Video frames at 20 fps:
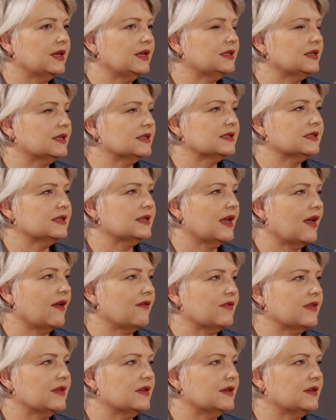it doesn't
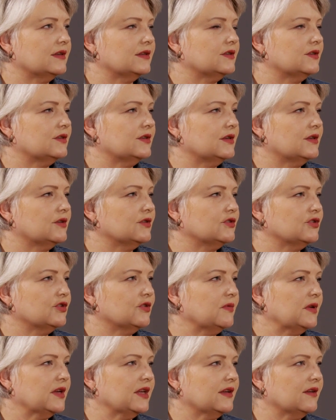have the
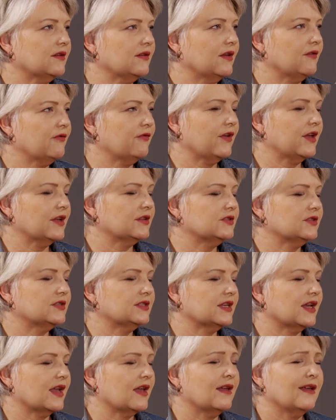determining effect to
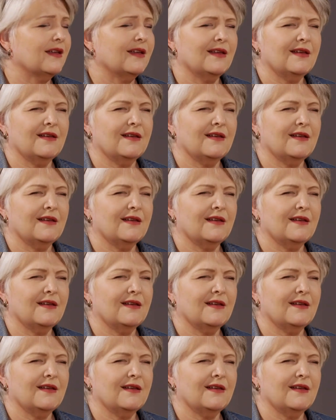say,